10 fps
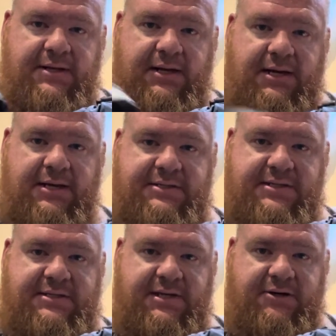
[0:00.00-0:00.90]
This
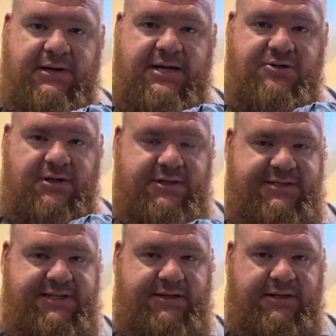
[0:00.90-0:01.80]
is a Grand Trunk
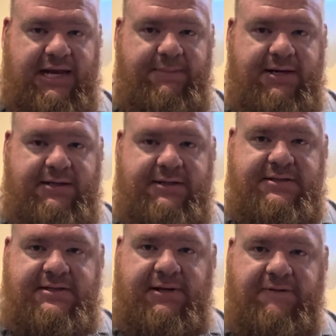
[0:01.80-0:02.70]
single hammock.
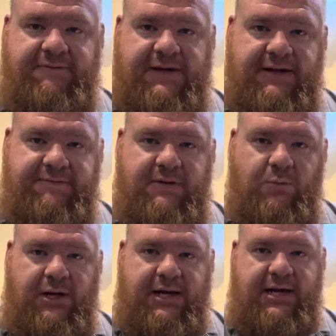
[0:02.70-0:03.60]
It's about 5 feet
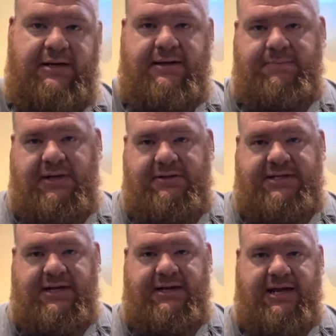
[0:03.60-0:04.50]
wide, about
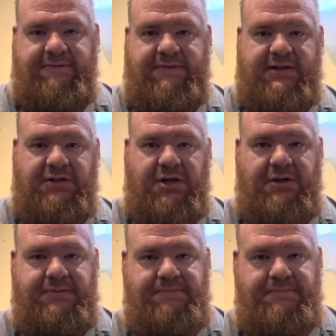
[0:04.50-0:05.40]
10.5 feet
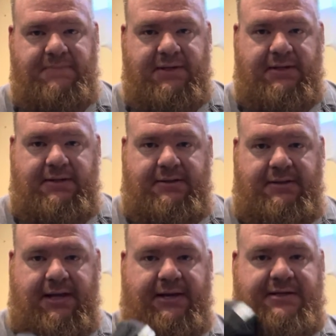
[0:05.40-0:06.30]
long.
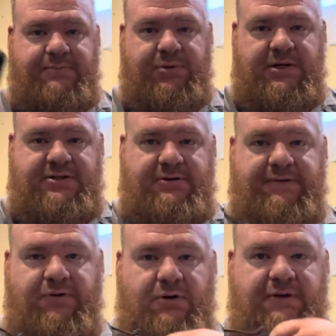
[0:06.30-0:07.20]
And it's pretty
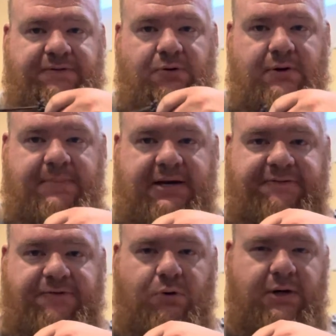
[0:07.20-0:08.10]
straightforward, about a
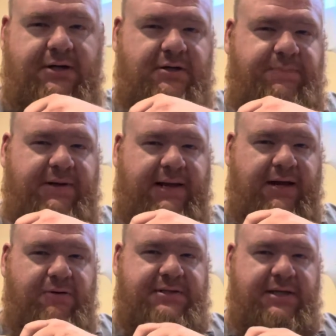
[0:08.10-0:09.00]

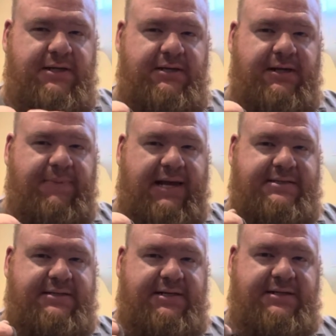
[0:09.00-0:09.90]
400-pound
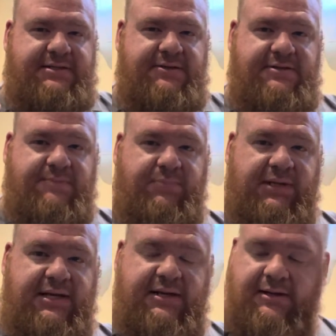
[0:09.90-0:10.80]
capacity. So it's
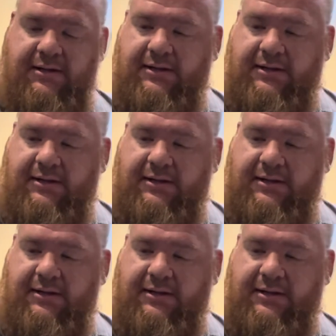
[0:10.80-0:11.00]
plenty